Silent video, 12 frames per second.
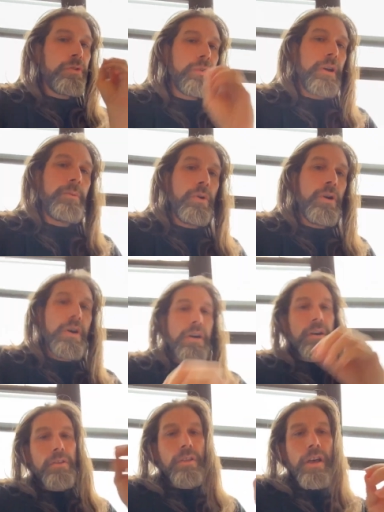It's incredible.
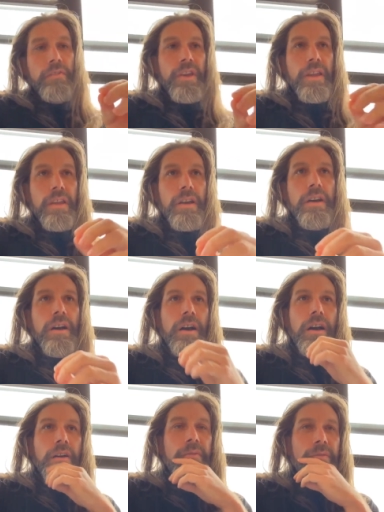Love it.
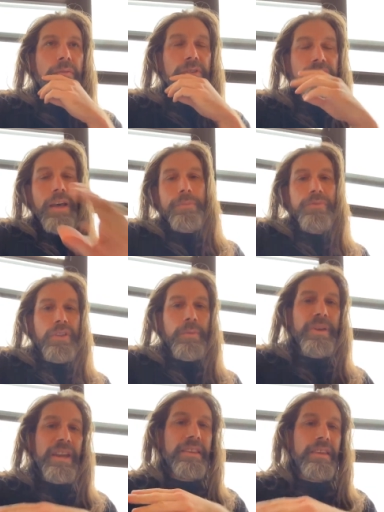Um, we stopped during
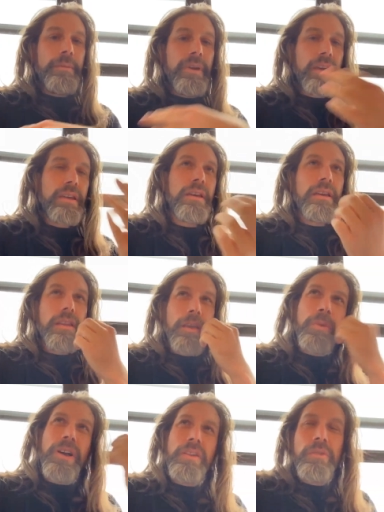the pandemic.
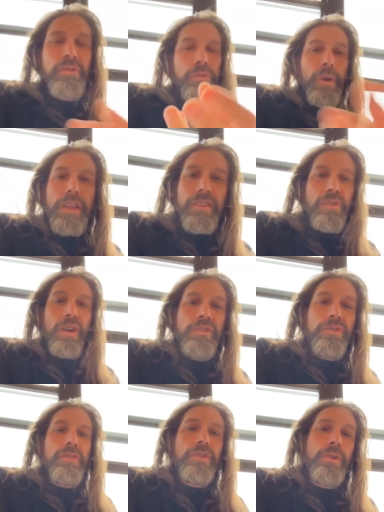Like probably it was like a
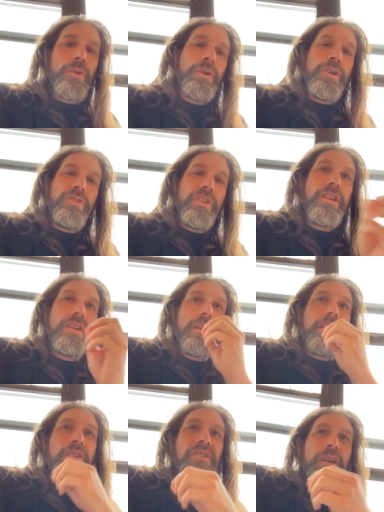touch to single origin. It
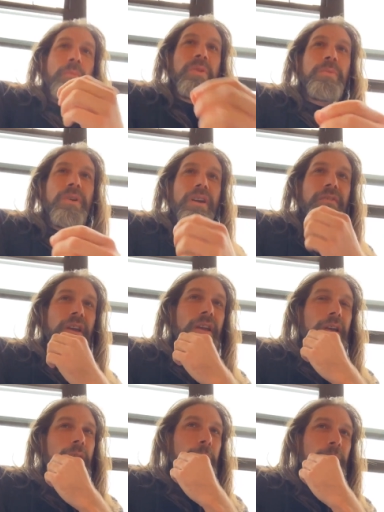was like a big part of it.
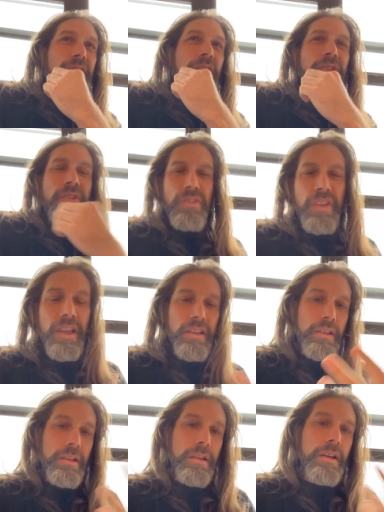But it's also just like
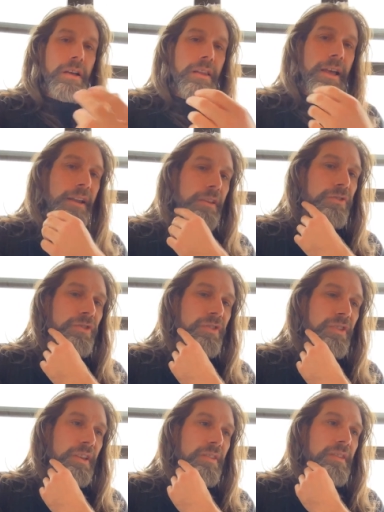a lot of
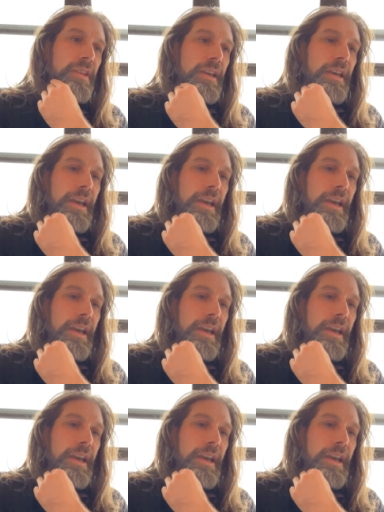logistics.